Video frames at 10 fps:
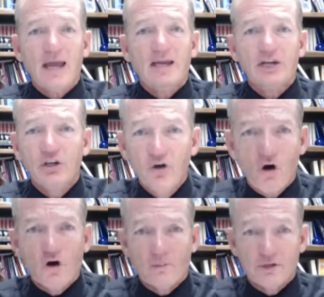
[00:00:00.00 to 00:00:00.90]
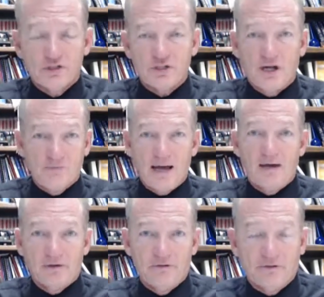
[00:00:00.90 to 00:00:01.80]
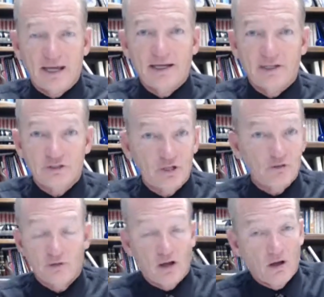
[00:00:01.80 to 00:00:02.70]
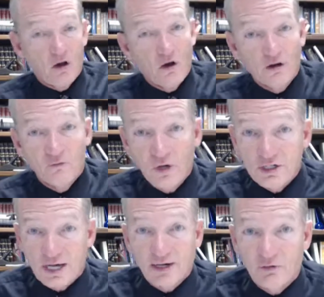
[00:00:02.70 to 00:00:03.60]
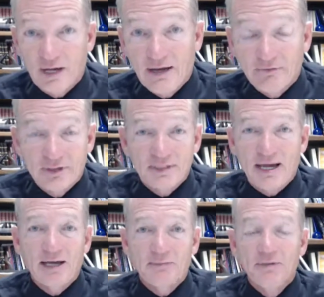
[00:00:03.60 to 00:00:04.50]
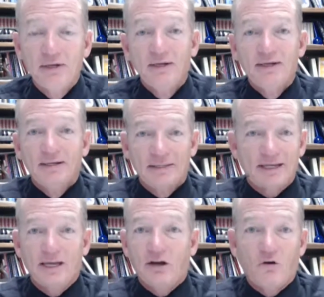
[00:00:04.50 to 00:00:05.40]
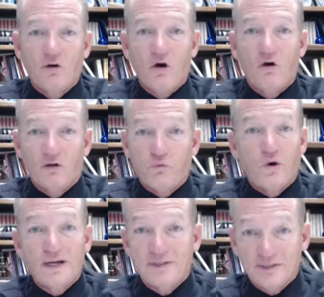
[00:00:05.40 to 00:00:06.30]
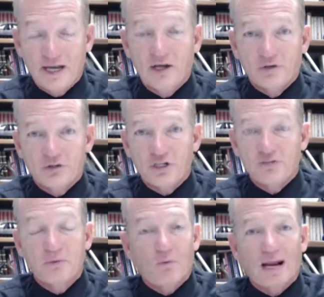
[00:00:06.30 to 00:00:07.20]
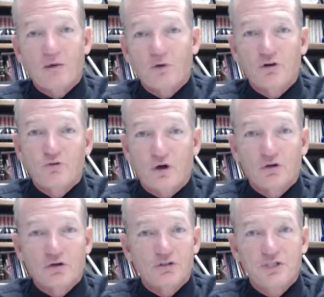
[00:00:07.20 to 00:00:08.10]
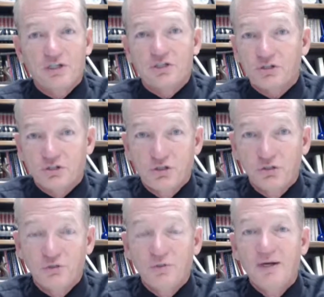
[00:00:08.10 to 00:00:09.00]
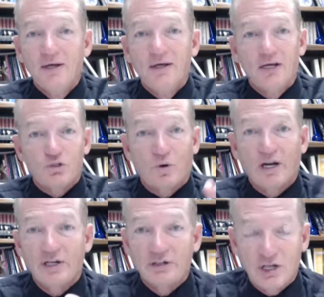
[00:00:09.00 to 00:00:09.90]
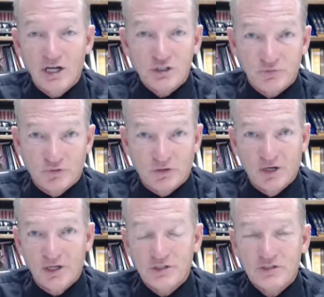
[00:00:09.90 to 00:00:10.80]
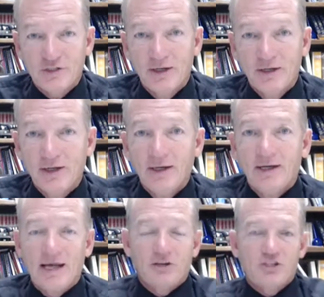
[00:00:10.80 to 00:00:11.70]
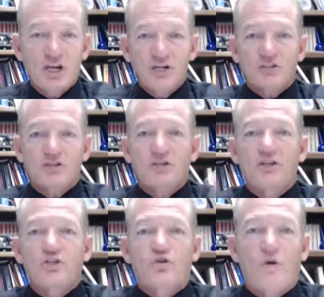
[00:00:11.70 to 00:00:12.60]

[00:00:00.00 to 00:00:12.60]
an enormous amount of things, all of which I don't have the time to get on all of what it tells us. But what I want to draw your attention to is what it does for us. Now, Jesus is